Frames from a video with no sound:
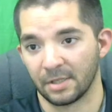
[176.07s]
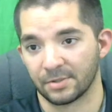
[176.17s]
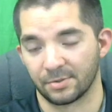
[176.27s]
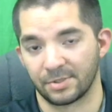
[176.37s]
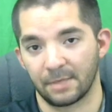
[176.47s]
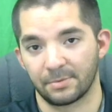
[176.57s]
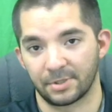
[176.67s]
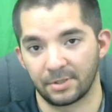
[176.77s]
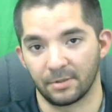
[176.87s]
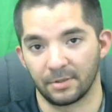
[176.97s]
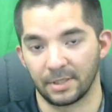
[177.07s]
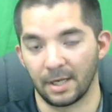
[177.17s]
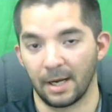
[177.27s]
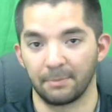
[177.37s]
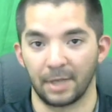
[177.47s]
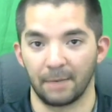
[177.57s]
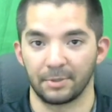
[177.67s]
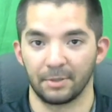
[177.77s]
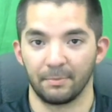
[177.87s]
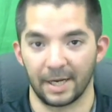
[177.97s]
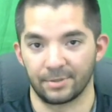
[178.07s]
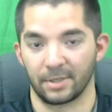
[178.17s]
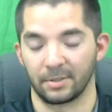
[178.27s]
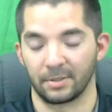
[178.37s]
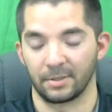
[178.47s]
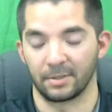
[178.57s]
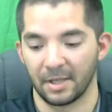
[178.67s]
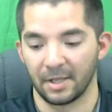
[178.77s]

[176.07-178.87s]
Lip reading: So cybersecurity, I'm going to backtrack on that.